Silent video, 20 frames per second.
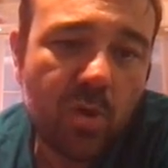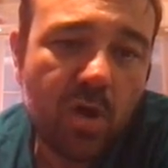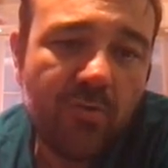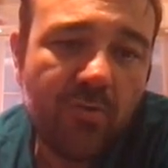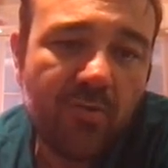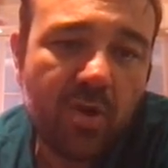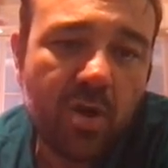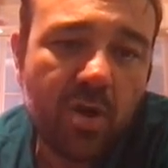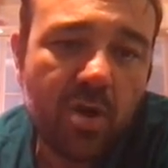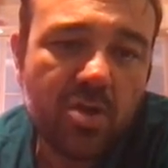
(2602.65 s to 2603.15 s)

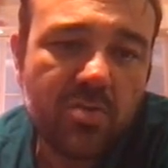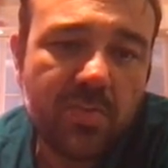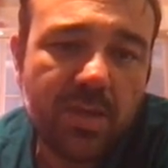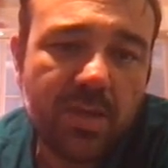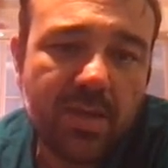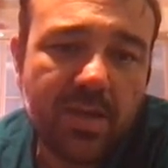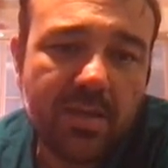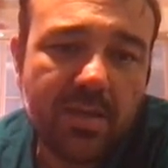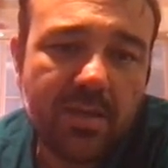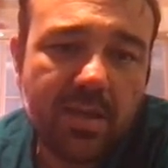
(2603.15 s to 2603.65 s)
of
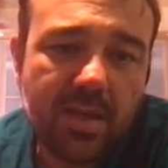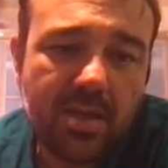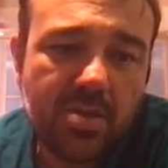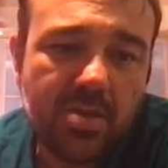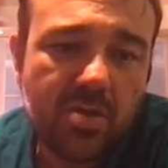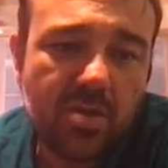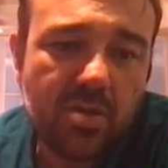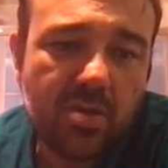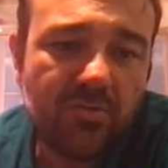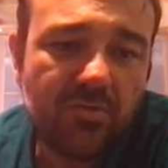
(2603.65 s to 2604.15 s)
cosmic
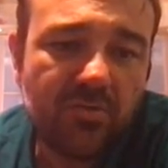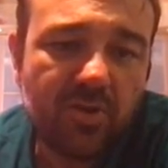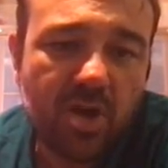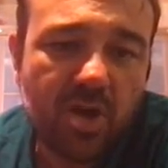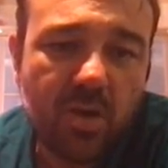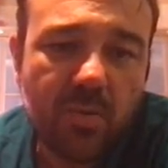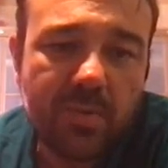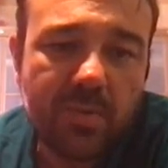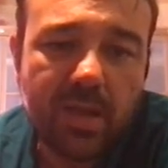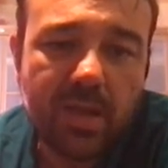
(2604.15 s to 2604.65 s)
radiation
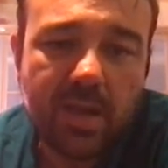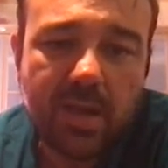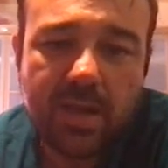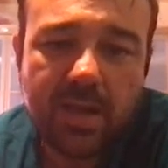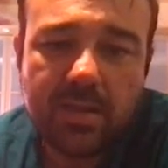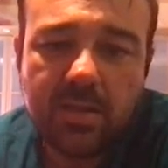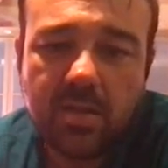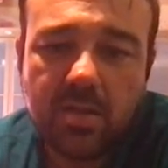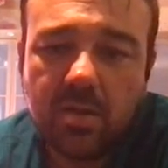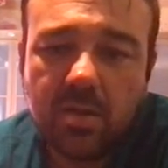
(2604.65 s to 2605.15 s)
from the
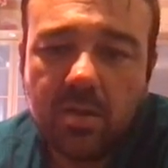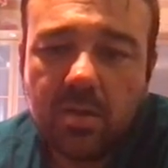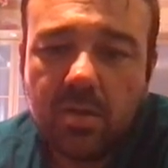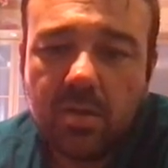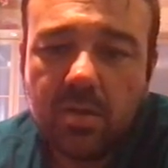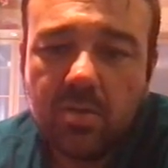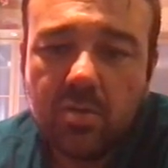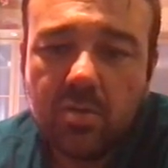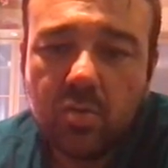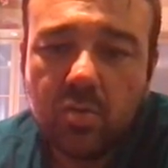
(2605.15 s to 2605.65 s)
radio
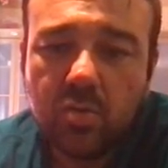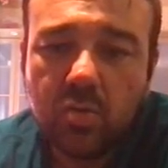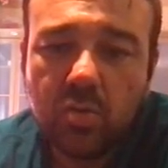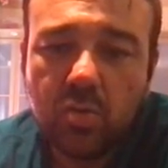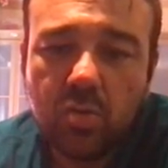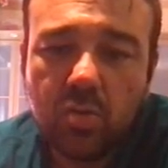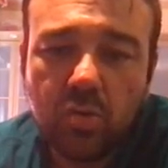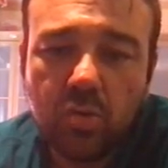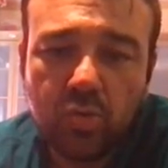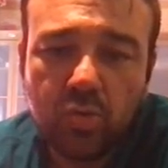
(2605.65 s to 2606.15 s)

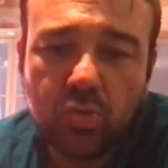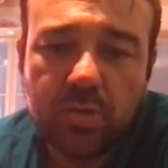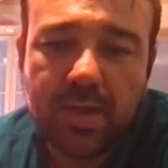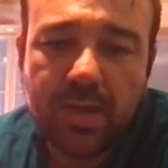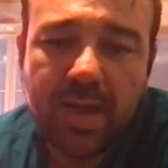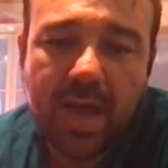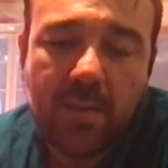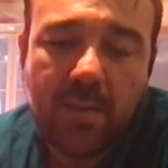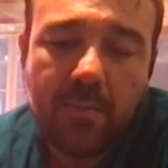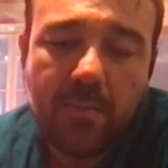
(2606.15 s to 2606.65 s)
to the
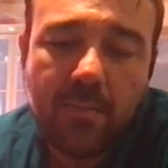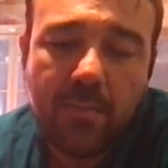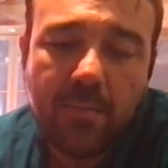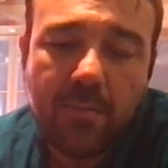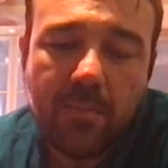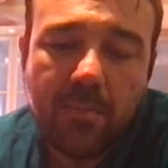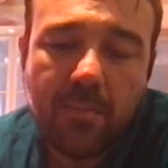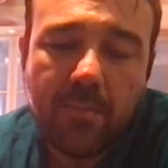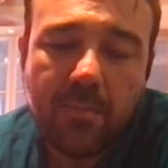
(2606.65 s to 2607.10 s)
gamma.